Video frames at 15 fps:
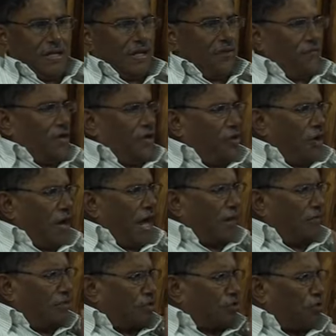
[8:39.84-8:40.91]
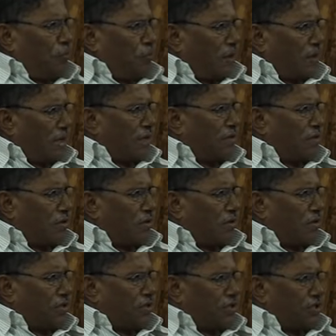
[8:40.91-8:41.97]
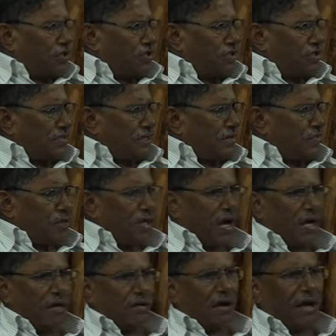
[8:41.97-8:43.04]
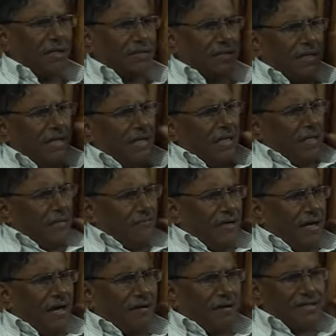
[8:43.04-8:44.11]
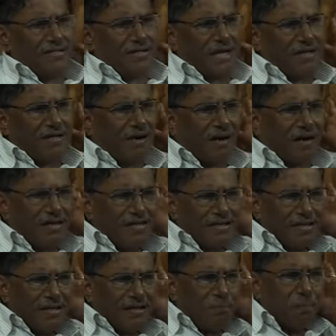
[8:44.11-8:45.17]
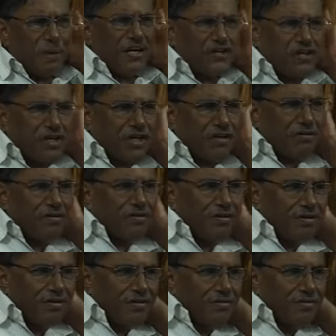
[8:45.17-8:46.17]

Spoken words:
If we don't have the supernatural consciousness, then we are a psychological patient.